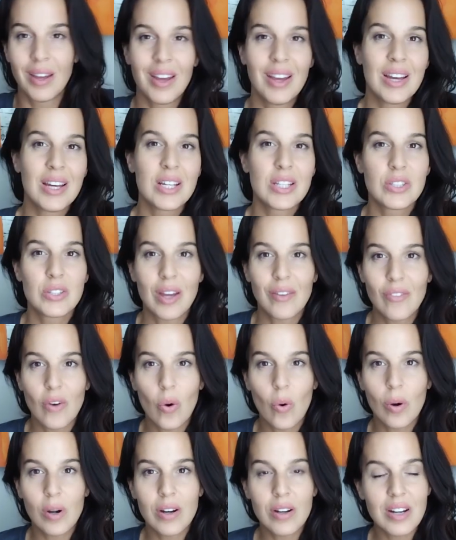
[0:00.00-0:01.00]
So I've
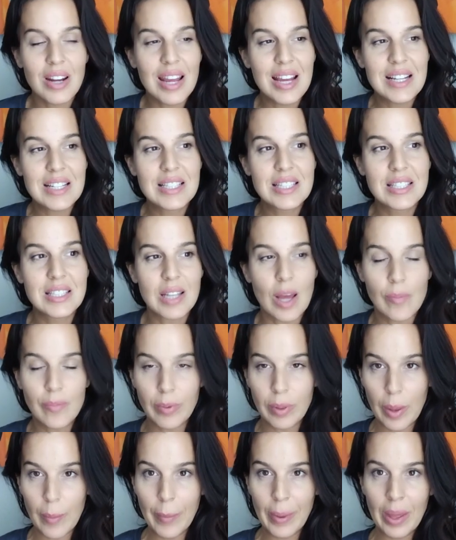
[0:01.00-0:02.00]
ordered a
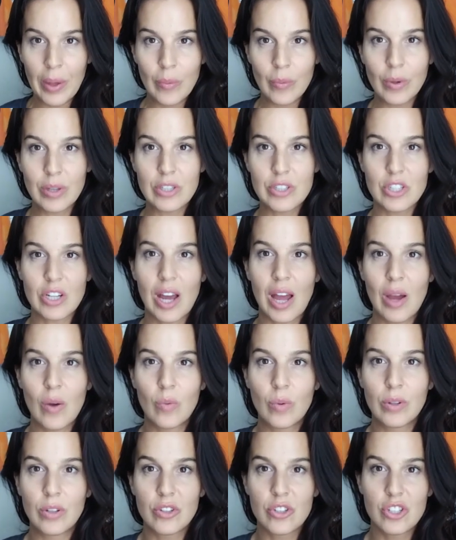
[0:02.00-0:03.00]
supplement, which I
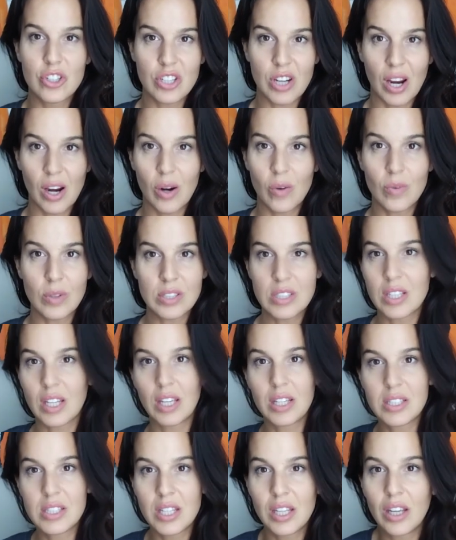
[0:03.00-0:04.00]
will share once it gets
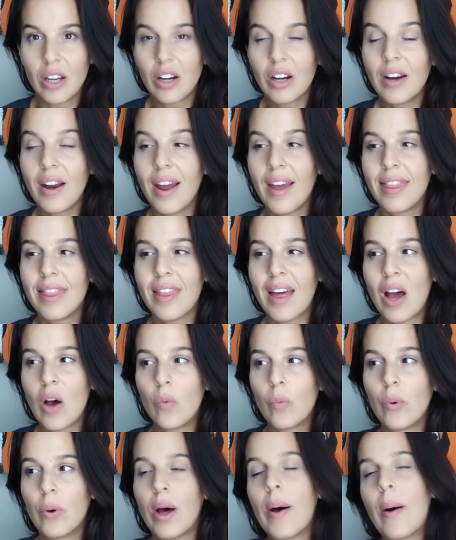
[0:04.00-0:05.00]
here, and that
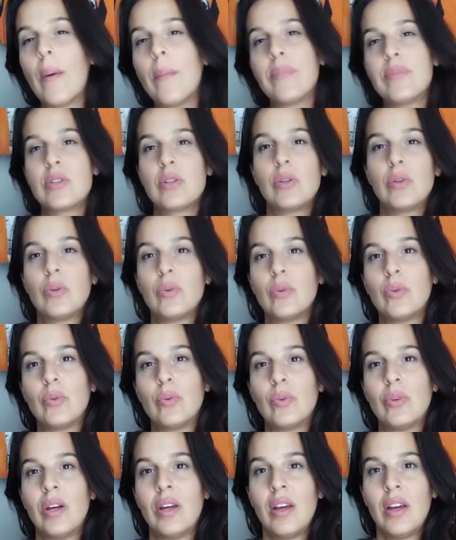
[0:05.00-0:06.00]
will help to
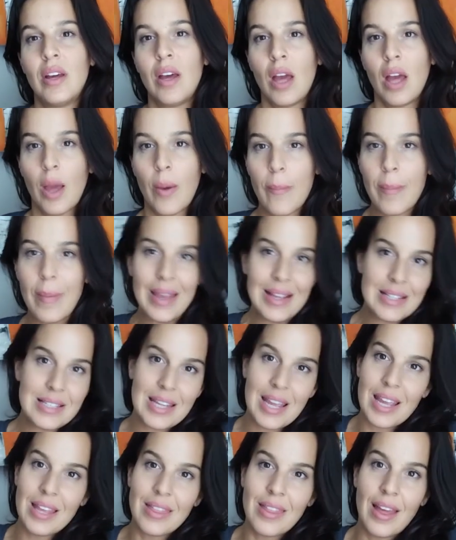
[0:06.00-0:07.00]

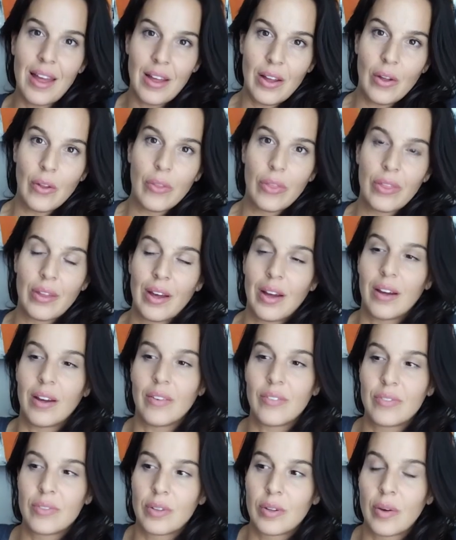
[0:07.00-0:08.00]
maintain the health of
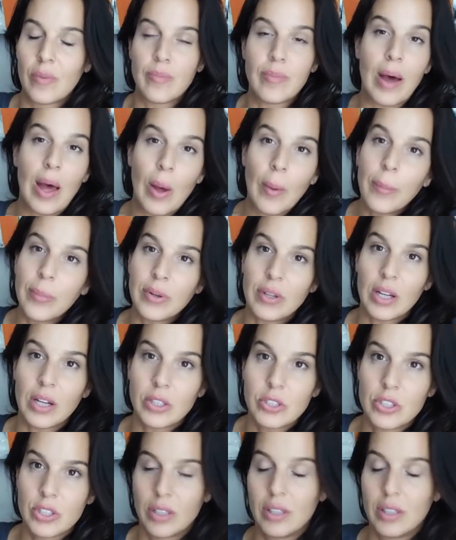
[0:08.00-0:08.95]
bile production.